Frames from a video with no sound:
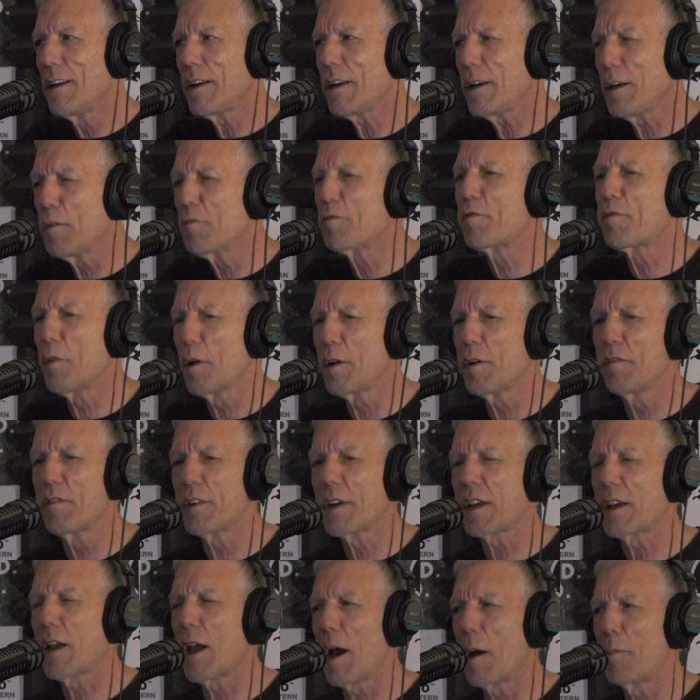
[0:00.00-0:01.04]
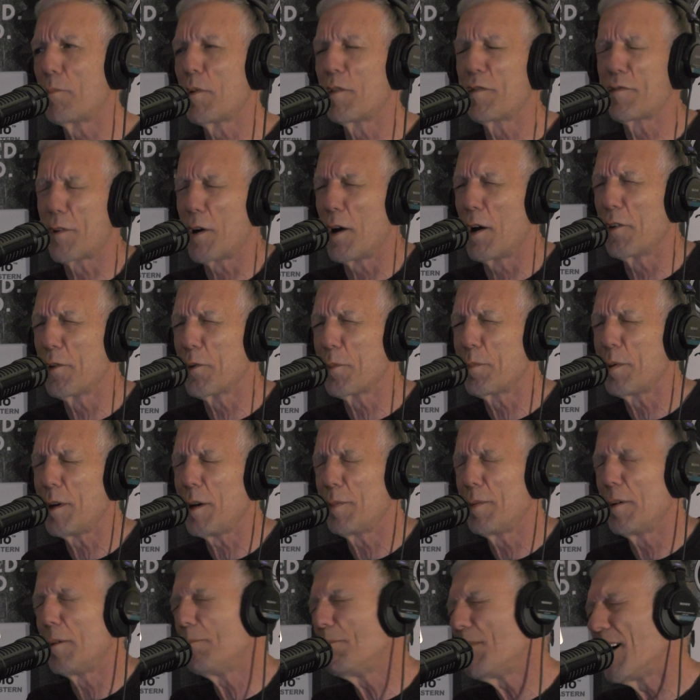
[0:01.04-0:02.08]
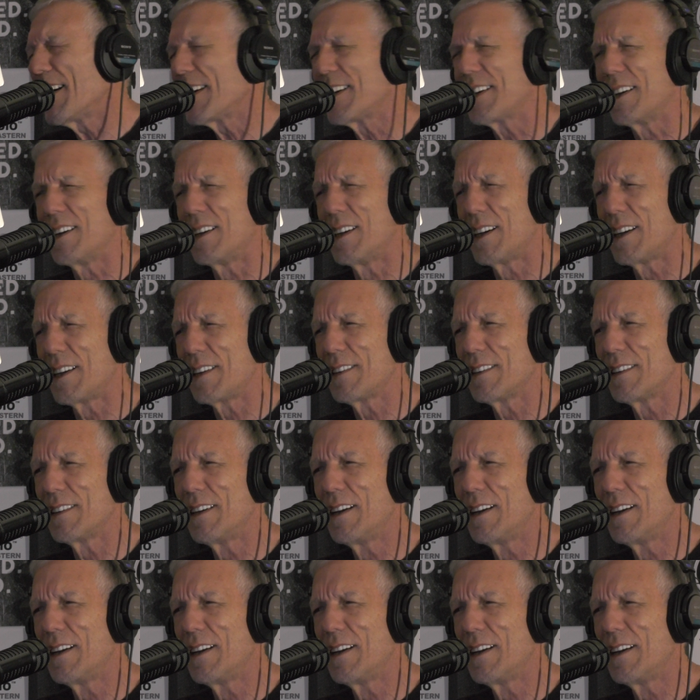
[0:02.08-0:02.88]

in front of a camera for other people. My God.